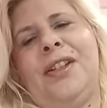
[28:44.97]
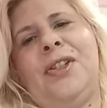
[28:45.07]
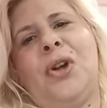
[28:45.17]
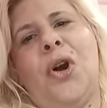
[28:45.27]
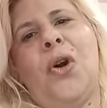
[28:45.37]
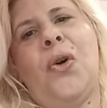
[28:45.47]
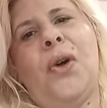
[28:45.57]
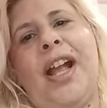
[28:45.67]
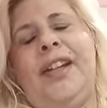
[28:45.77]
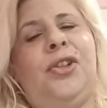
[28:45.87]

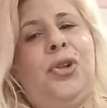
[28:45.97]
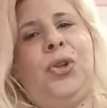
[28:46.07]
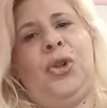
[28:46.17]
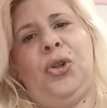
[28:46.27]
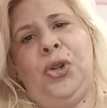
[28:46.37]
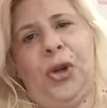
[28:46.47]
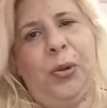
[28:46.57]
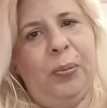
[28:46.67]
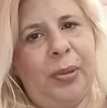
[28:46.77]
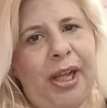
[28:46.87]
so, and to Europe,